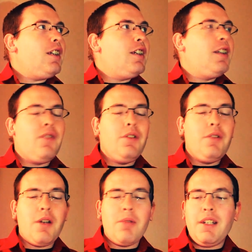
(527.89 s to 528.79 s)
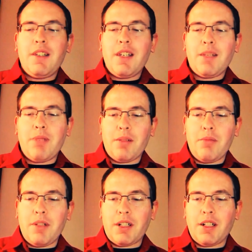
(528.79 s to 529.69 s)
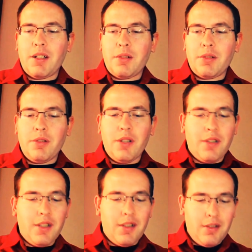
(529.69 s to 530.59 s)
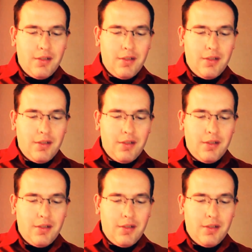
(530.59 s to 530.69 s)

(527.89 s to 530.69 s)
if you know anything about American Idol, you know that